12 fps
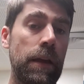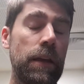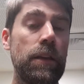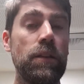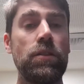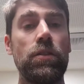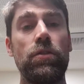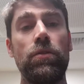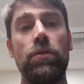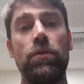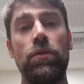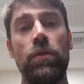is
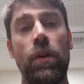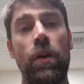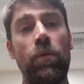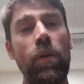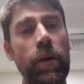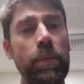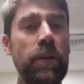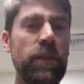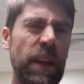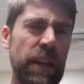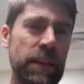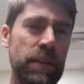to write a bit of a
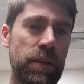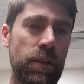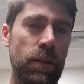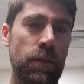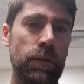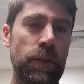list of